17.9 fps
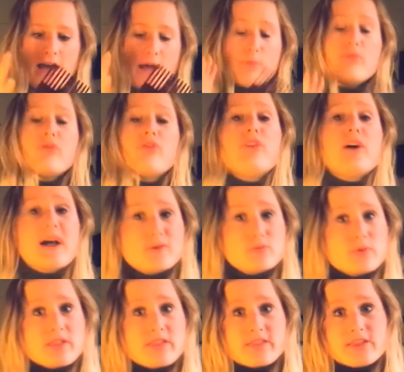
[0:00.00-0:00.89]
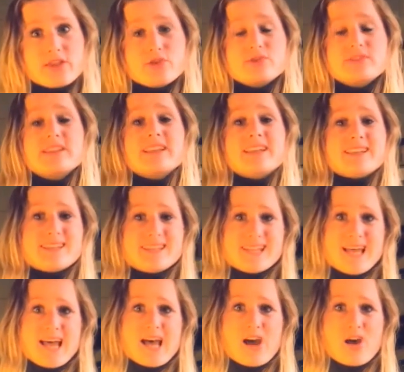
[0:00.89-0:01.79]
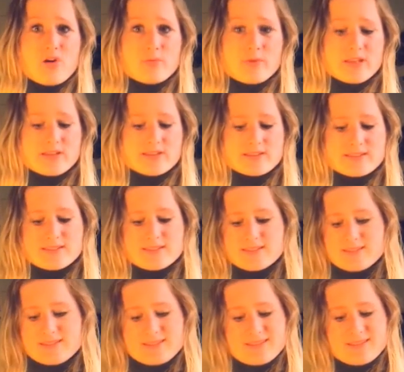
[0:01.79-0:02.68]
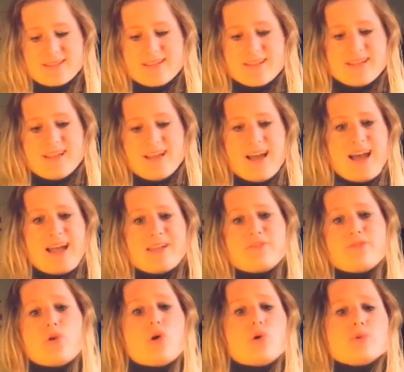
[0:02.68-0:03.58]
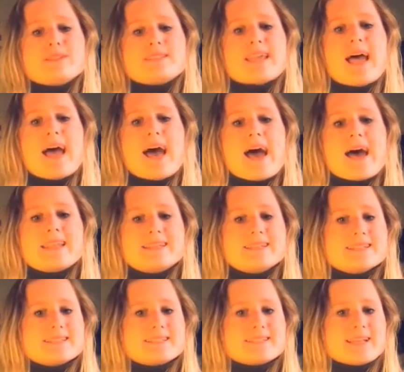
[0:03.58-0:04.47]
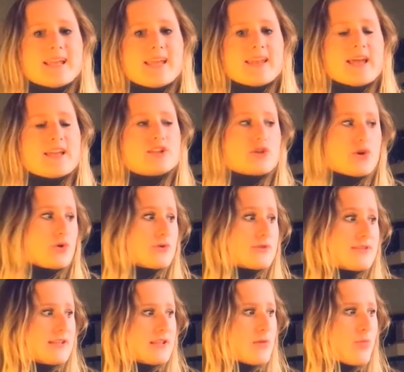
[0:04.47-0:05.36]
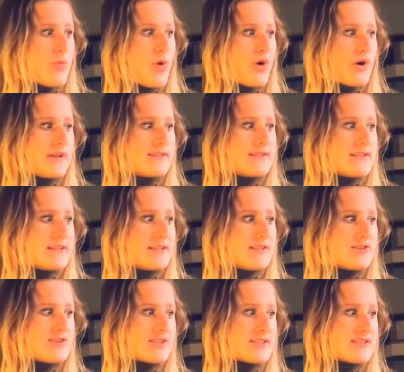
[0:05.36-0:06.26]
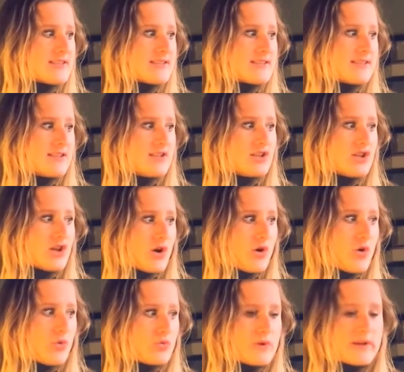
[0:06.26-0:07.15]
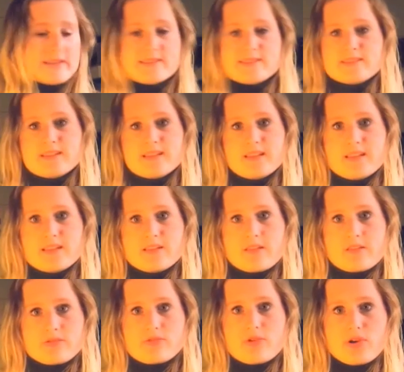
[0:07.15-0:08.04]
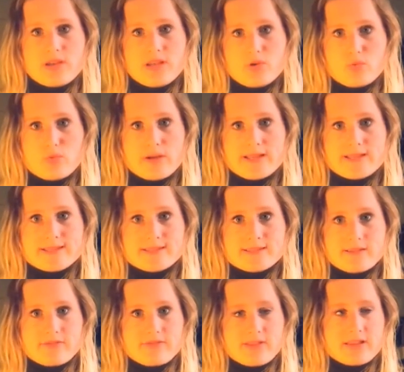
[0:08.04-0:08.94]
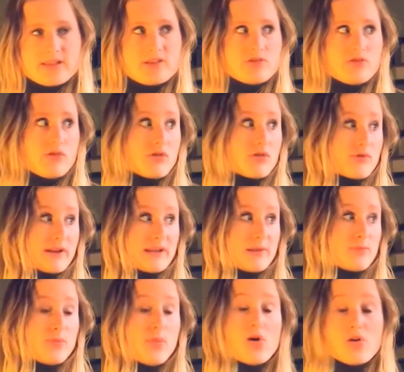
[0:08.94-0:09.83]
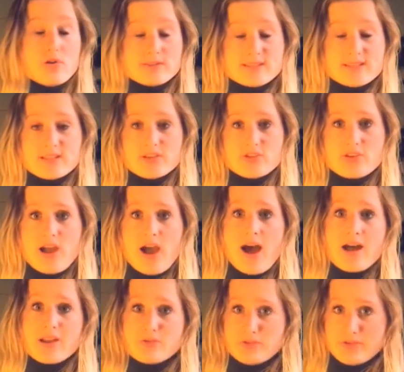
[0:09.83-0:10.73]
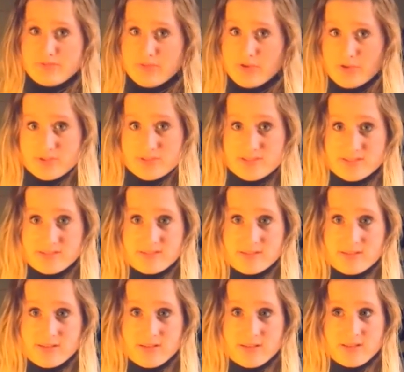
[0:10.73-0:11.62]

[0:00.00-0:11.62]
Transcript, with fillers: I'm fine with using it now, because I've always had it, and I don't see the point in just, wasting and throwing away stuff that you already bought and you can't reverse.